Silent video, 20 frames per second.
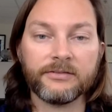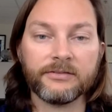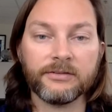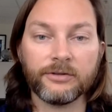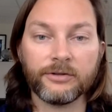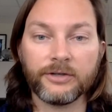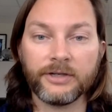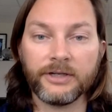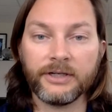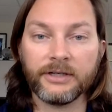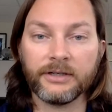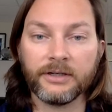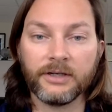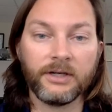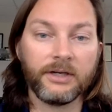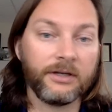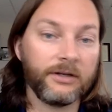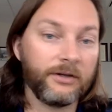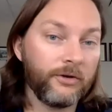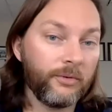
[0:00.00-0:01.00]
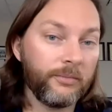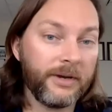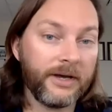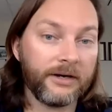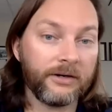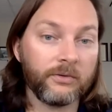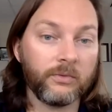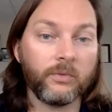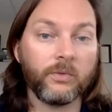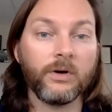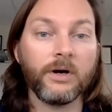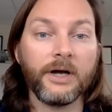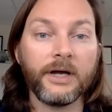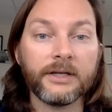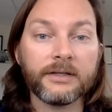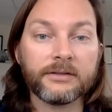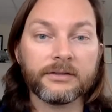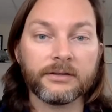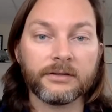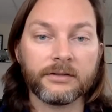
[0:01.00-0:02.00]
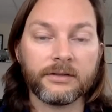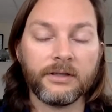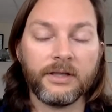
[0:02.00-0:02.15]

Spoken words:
It's learning no matter what